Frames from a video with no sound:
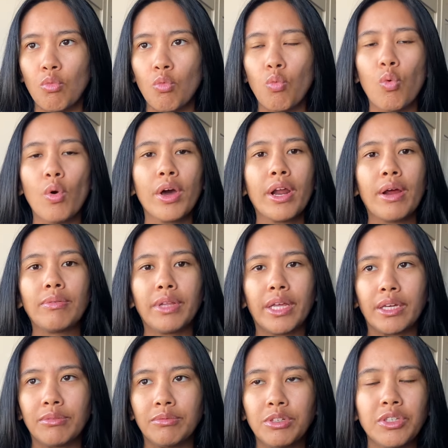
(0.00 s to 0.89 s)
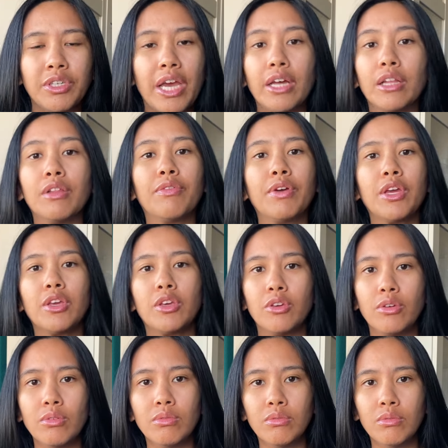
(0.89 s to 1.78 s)
whatever, like just elevate
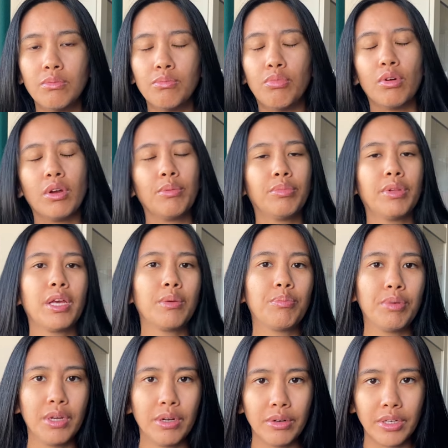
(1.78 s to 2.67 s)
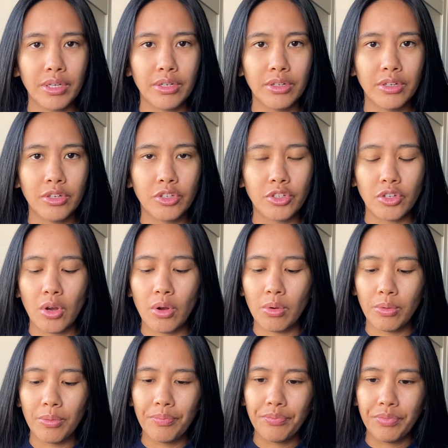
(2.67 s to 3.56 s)
you point blank period.
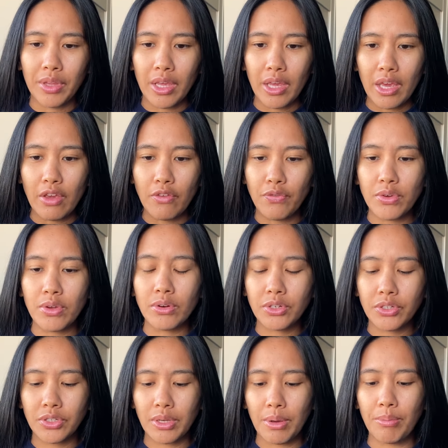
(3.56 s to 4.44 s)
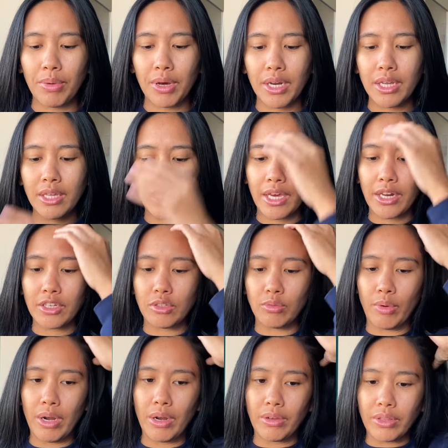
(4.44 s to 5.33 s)
So if you're somebody that is
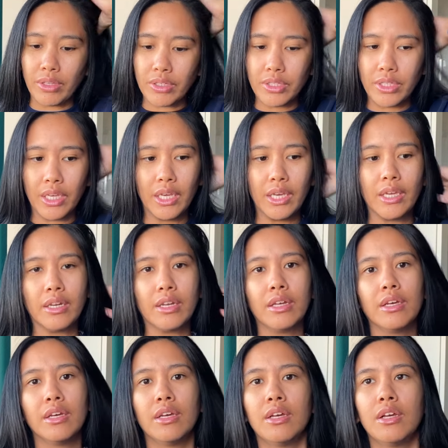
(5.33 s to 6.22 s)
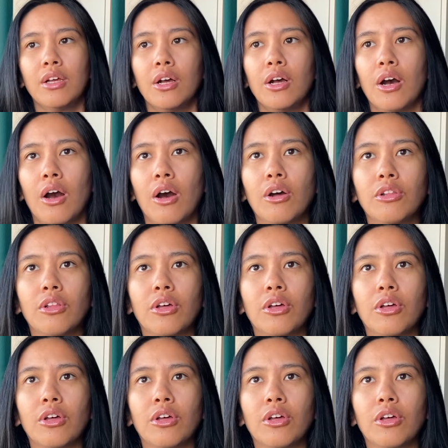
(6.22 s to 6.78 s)
wearing this in a